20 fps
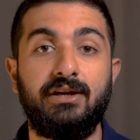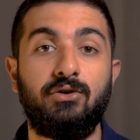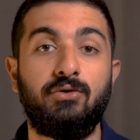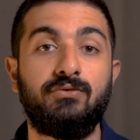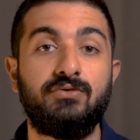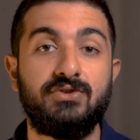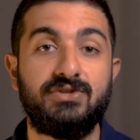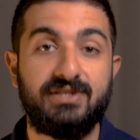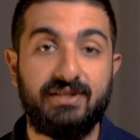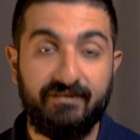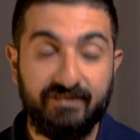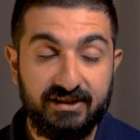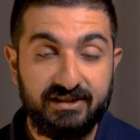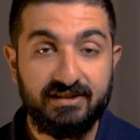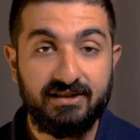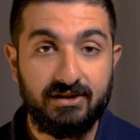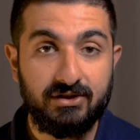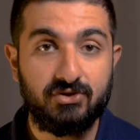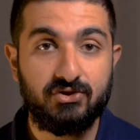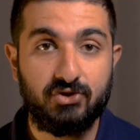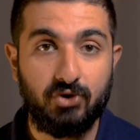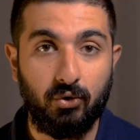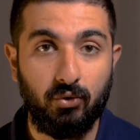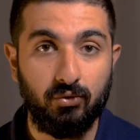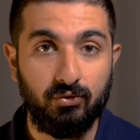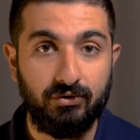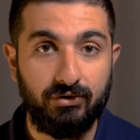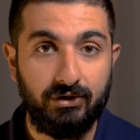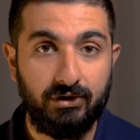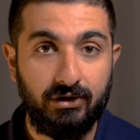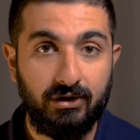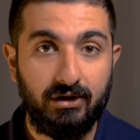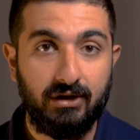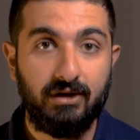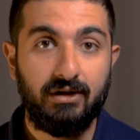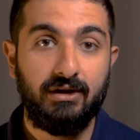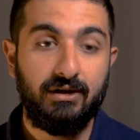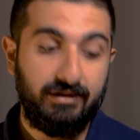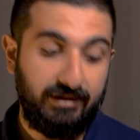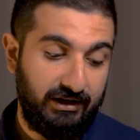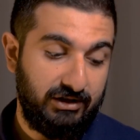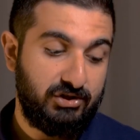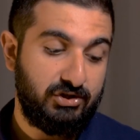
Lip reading: and over 70 years old, they